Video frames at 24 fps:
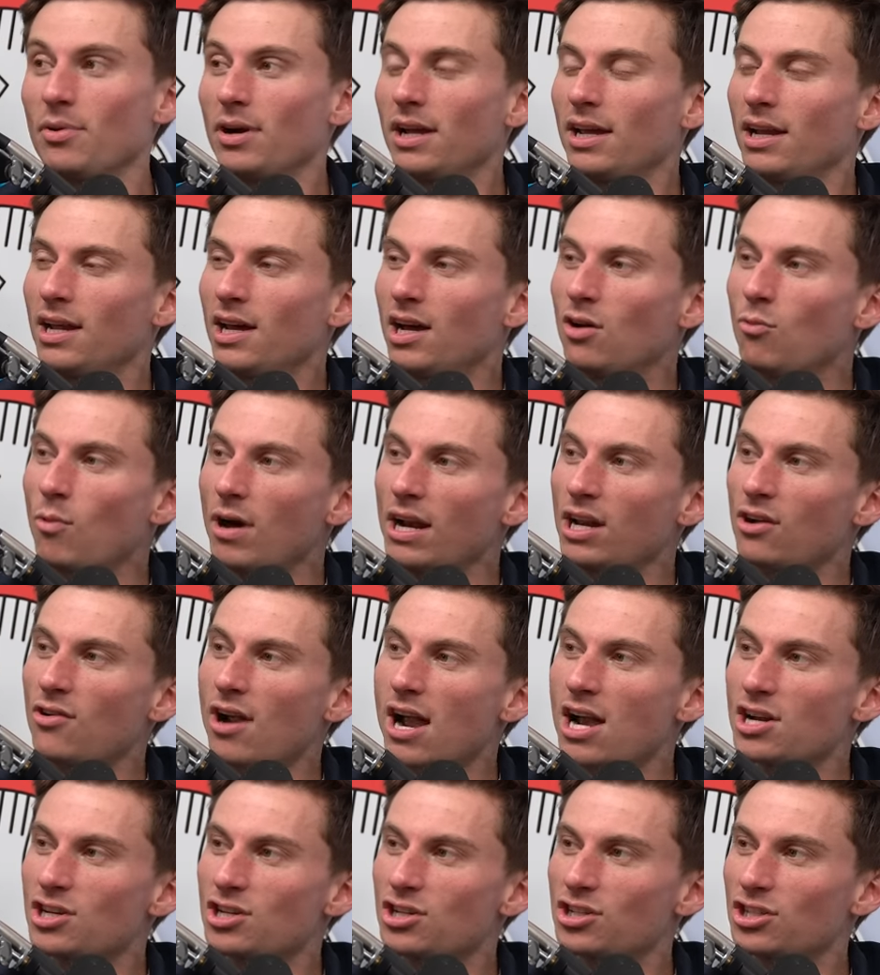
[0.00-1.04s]
in a uh, Wedding
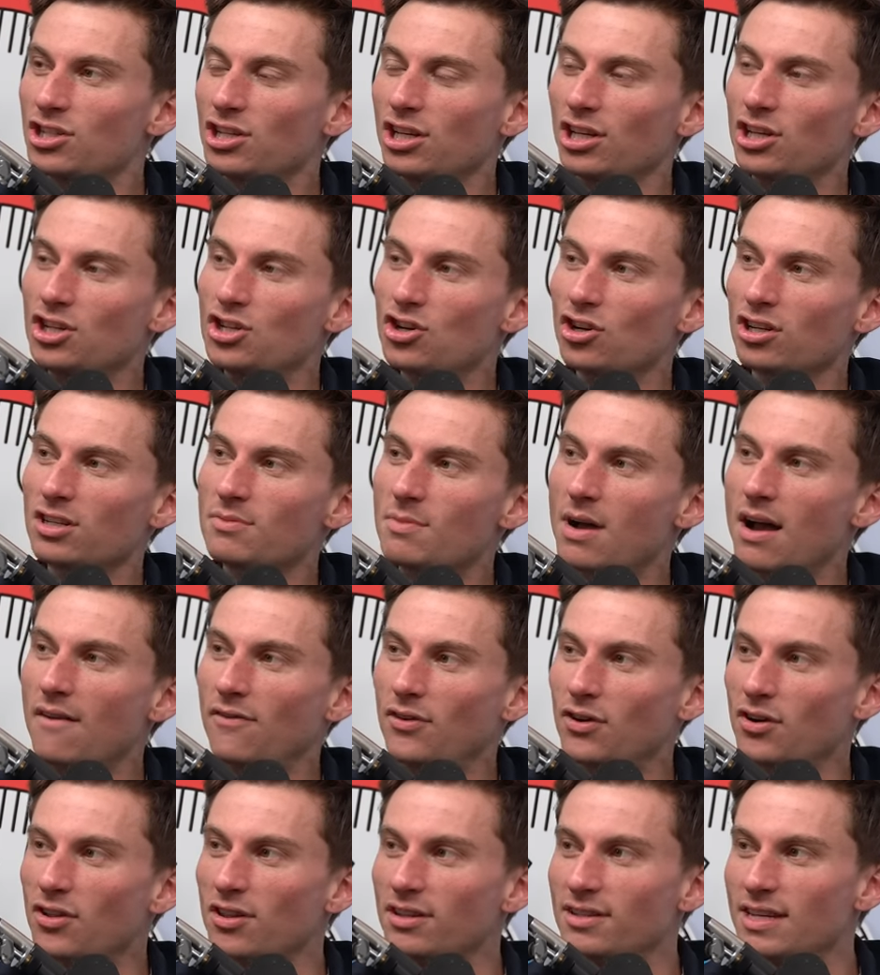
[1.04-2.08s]
Crashers, she like jerks him off under the